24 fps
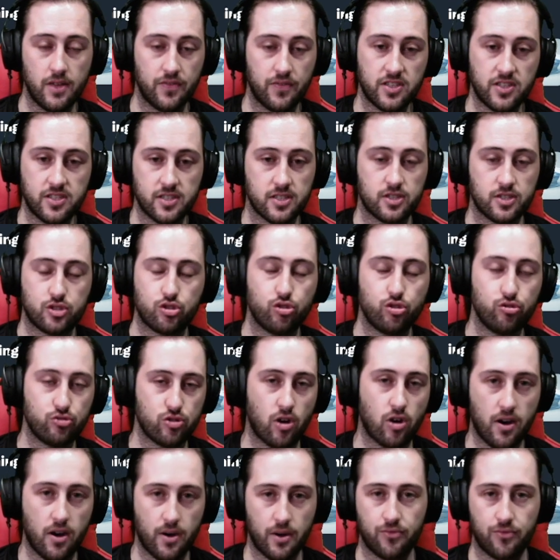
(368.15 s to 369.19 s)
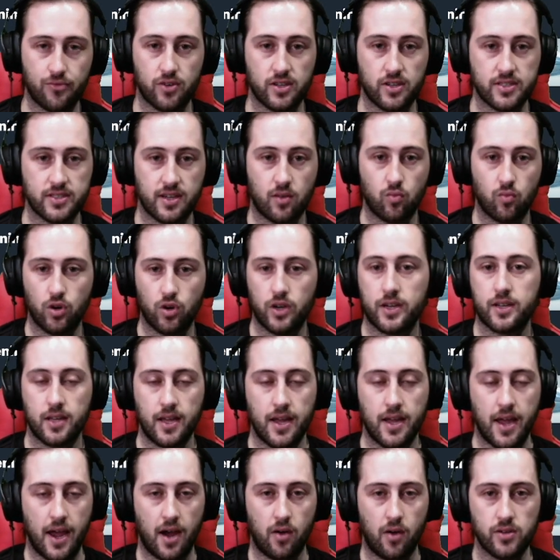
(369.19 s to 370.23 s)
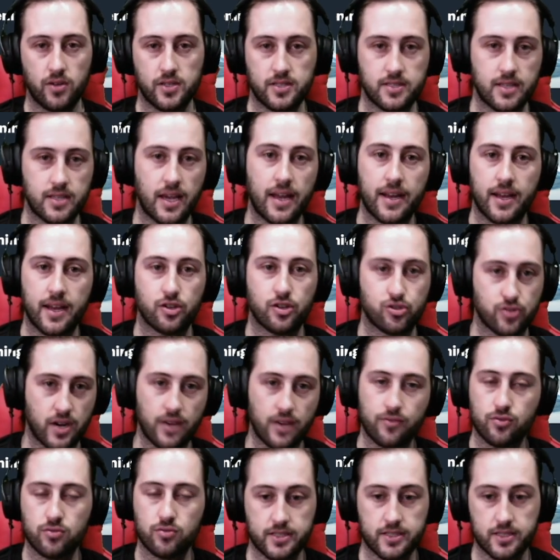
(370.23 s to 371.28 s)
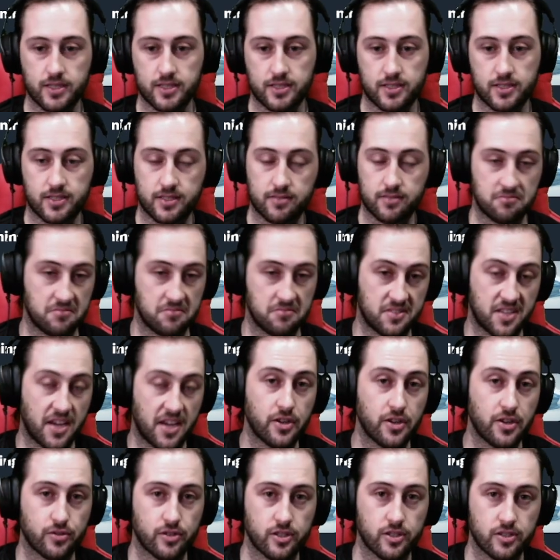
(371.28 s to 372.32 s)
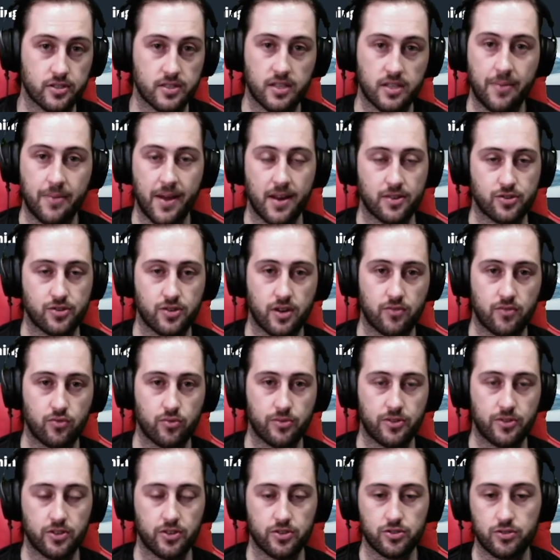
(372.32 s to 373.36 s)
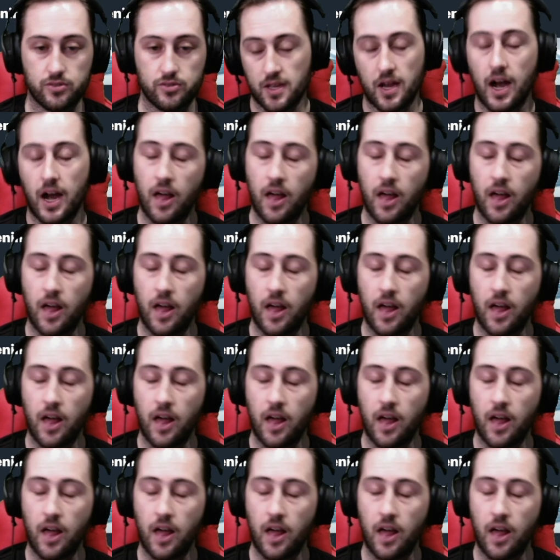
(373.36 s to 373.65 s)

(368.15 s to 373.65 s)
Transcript: This is too tiring for us. Our work hours and our travel is dangerous, the amount of travel we've got to do.